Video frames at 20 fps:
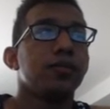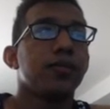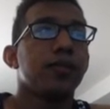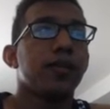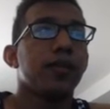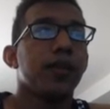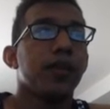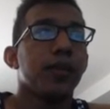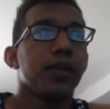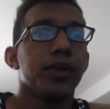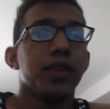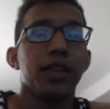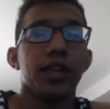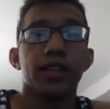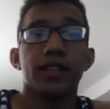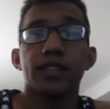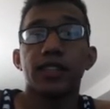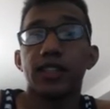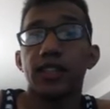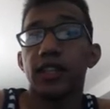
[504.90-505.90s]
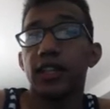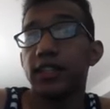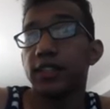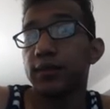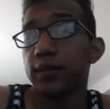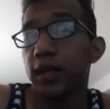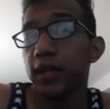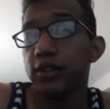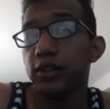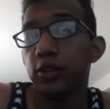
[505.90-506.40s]
With things like against
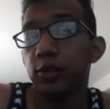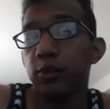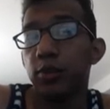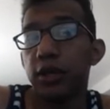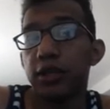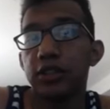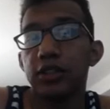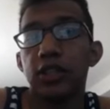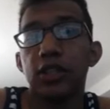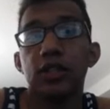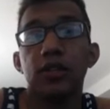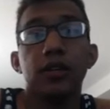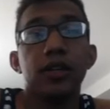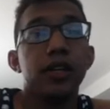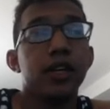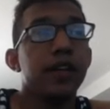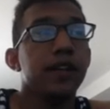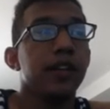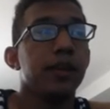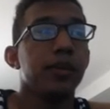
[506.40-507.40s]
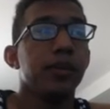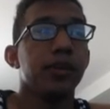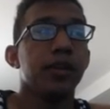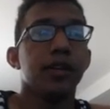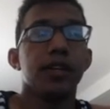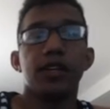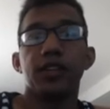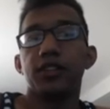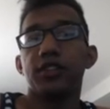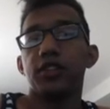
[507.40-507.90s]
Val 2.0, the
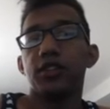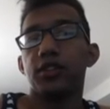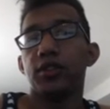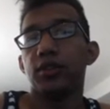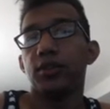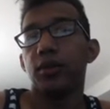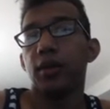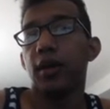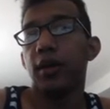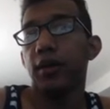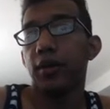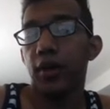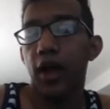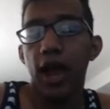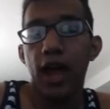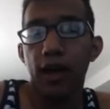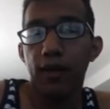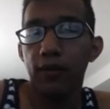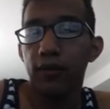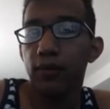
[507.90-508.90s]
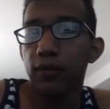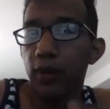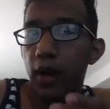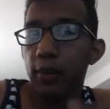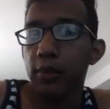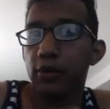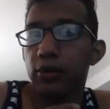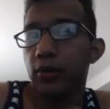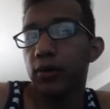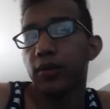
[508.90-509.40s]
ability to have
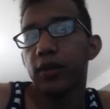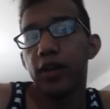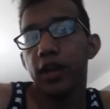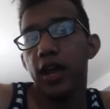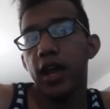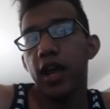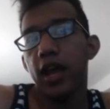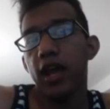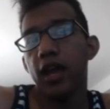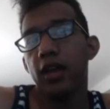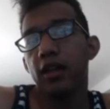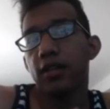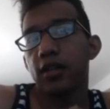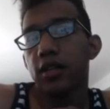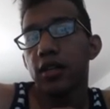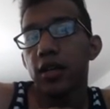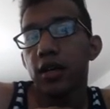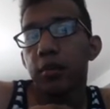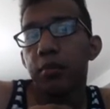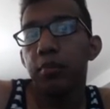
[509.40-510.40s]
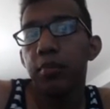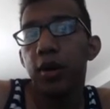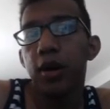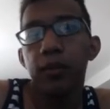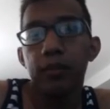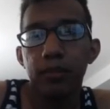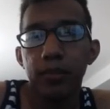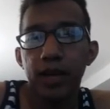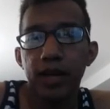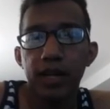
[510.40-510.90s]
Rapid Growth in hand, pump
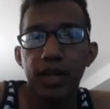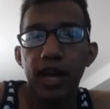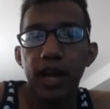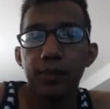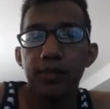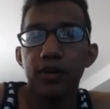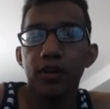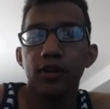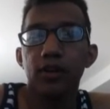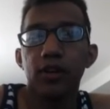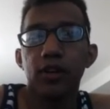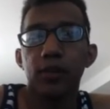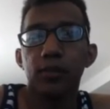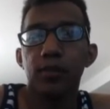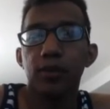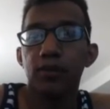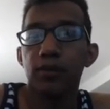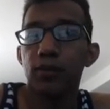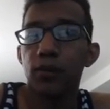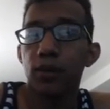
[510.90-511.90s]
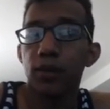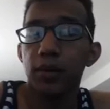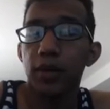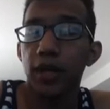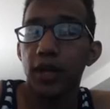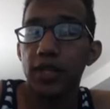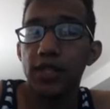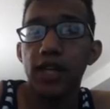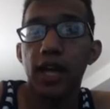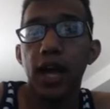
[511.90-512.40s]
my Captain Hook before
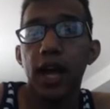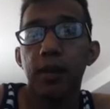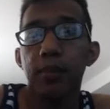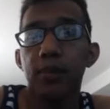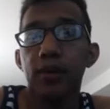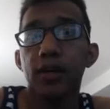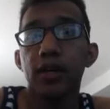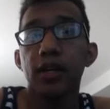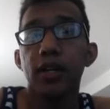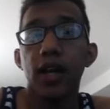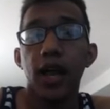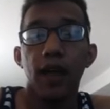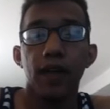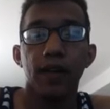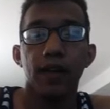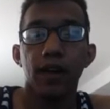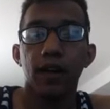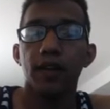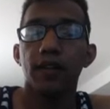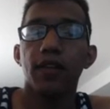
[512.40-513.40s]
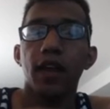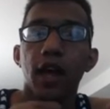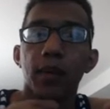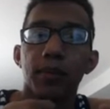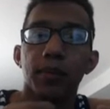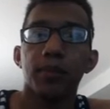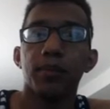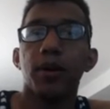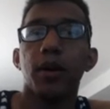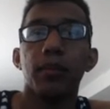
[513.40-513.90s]
untap, and then untap
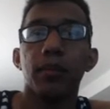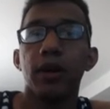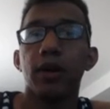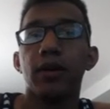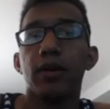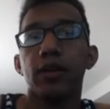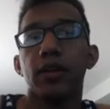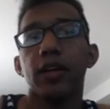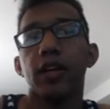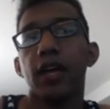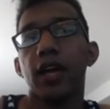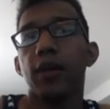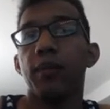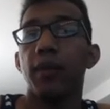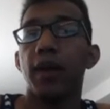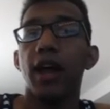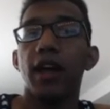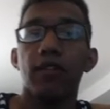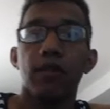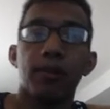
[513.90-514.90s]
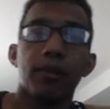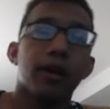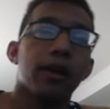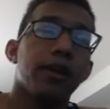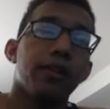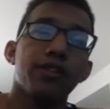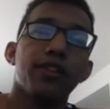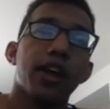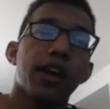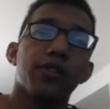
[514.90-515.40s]
and pump my hook again when I have a Barrier
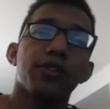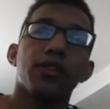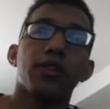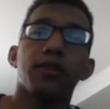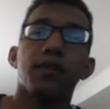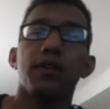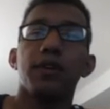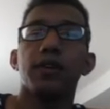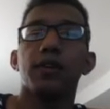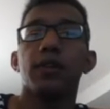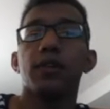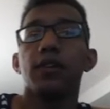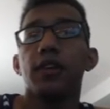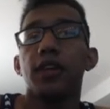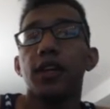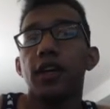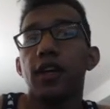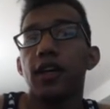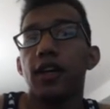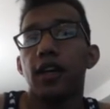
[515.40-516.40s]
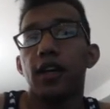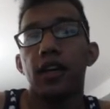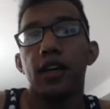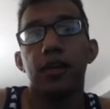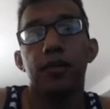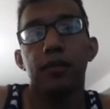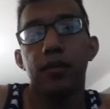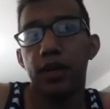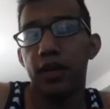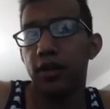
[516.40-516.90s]
of Shadows on the field. It
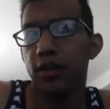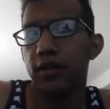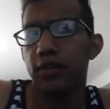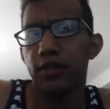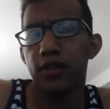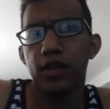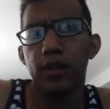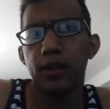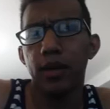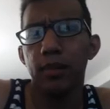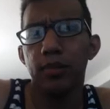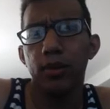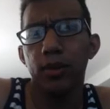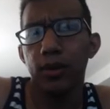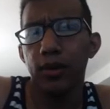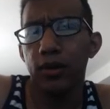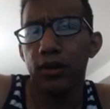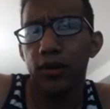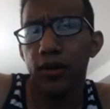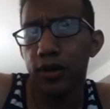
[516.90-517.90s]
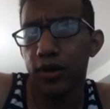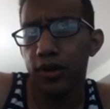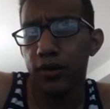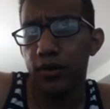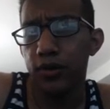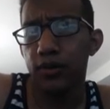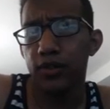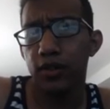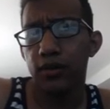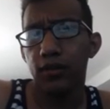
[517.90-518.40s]
made it so that my opponent couldn't
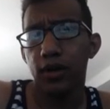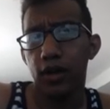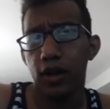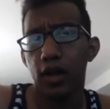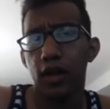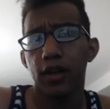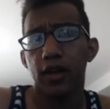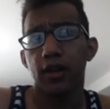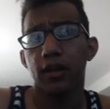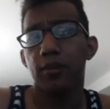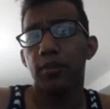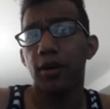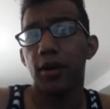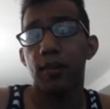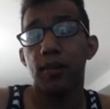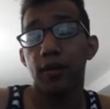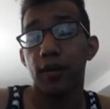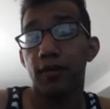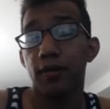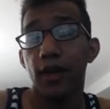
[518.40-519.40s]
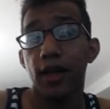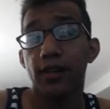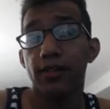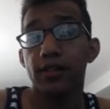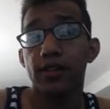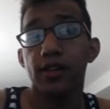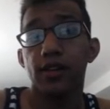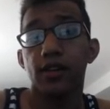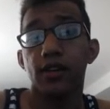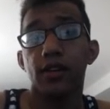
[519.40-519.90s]
use their Regalia to pump their
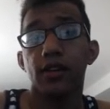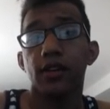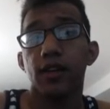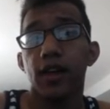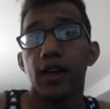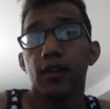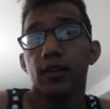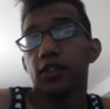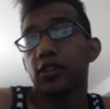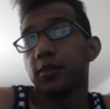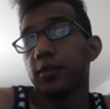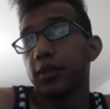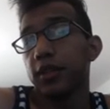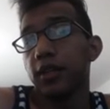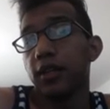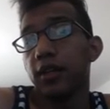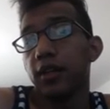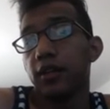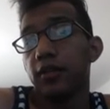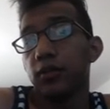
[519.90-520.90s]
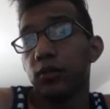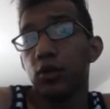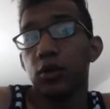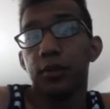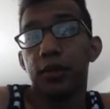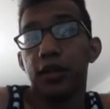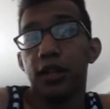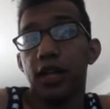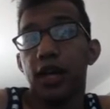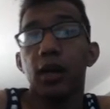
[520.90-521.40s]
Valentina, and ultimately won me
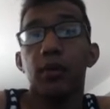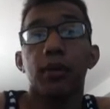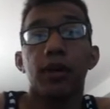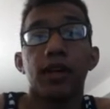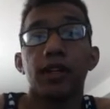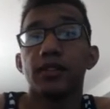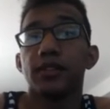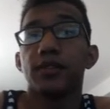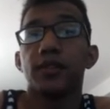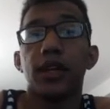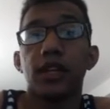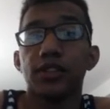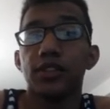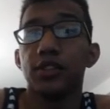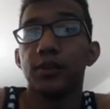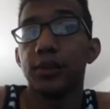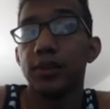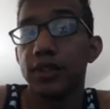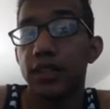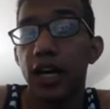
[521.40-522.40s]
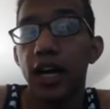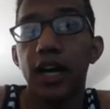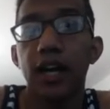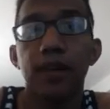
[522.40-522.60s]
the game because the Valentina would die.